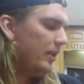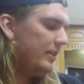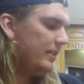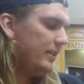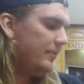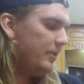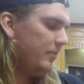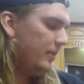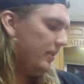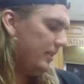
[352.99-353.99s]
and seems to
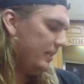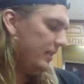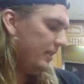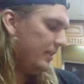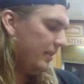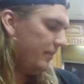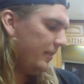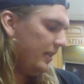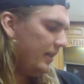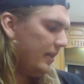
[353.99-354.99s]
be listening to
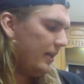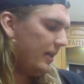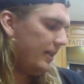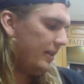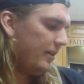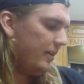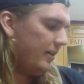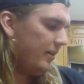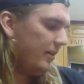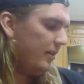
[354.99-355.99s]
something I cannot
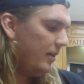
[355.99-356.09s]
hear,